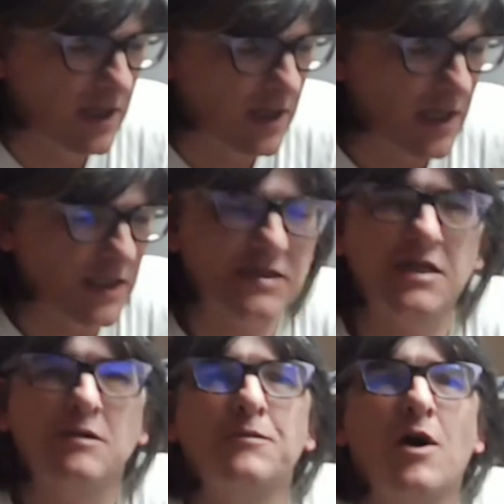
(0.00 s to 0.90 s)
instead
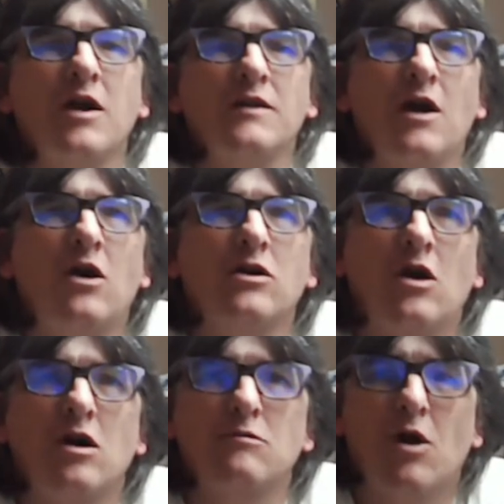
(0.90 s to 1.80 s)
of buying the Hong
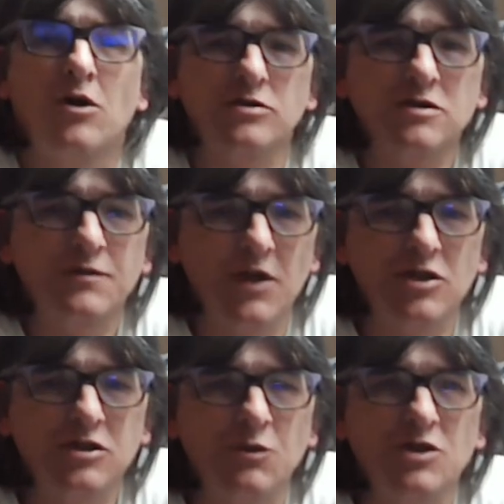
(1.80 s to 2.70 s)
Kong models
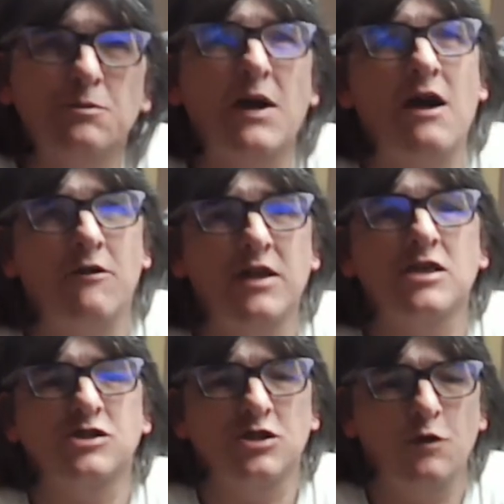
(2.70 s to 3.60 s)
version, which apparently
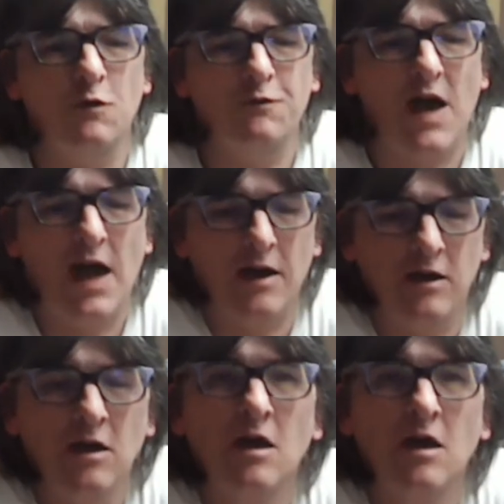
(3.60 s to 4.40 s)
is too fat,